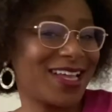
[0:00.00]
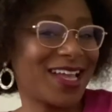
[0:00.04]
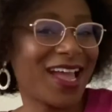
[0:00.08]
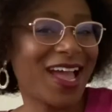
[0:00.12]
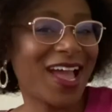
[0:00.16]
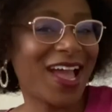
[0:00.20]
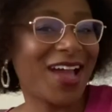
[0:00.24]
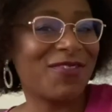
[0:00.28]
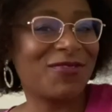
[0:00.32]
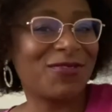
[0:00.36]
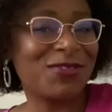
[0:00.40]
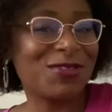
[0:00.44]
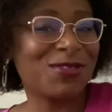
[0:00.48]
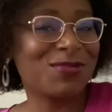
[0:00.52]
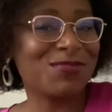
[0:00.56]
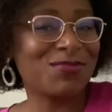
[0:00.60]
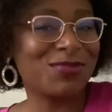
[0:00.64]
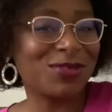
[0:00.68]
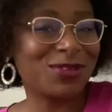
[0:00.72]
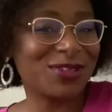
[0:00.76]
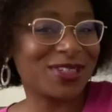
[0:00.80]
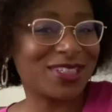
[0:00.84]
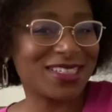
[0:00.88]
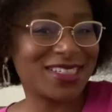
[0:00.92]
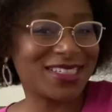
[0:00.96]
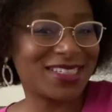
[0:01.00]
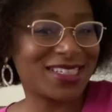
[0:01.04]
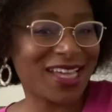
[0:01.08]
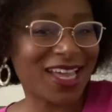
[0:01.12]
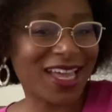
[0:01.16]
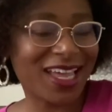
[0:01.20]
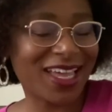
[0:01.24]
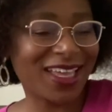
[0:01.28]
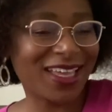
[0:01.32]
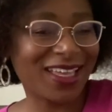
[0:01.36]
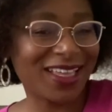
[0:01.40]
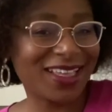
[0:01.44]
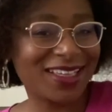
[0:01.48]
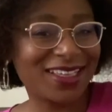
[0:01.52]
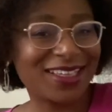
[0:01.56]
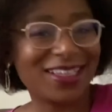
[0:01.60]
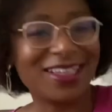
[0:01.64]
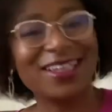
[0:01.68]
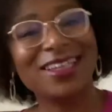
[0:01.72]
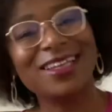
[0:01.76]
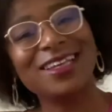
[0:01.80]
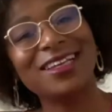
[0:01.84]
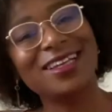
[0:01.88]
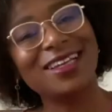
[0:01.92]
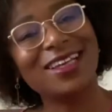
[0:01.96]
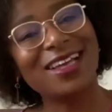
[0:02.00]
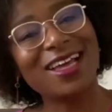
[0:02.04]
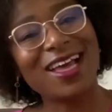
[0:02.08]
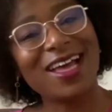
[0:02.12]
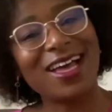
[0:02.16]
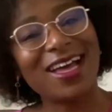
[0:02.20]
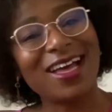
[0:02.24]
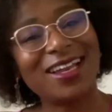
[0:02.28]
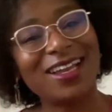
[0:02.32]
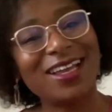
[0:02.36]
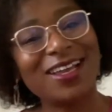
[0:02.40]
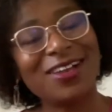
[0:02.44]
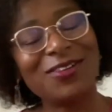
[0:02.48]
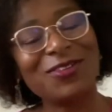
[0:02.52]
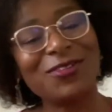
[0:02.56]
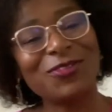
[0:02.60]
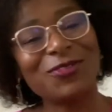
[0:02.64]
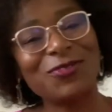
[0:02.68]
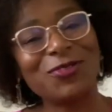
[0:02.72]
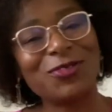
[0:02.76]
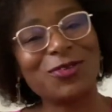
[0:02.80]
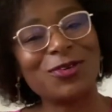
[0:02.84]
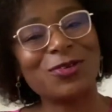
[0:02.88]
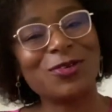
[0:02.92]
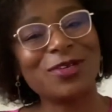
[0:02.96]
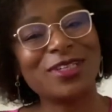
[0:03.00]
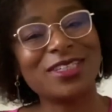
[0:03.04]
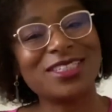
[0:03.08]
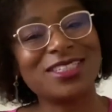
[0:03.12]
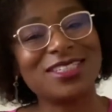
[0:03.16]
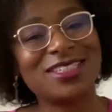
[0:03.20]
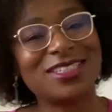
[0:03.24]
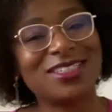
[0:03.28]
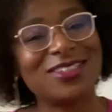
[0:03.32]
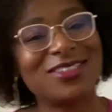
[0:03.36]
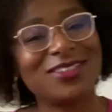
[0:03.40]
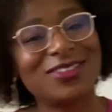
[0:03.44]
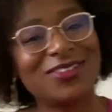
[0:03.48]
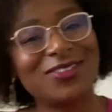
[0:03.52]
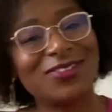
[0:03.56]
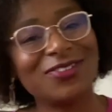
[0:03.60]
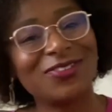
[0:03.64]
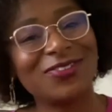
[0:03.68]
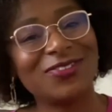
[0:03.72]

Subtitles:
have you on board today. And I look forward to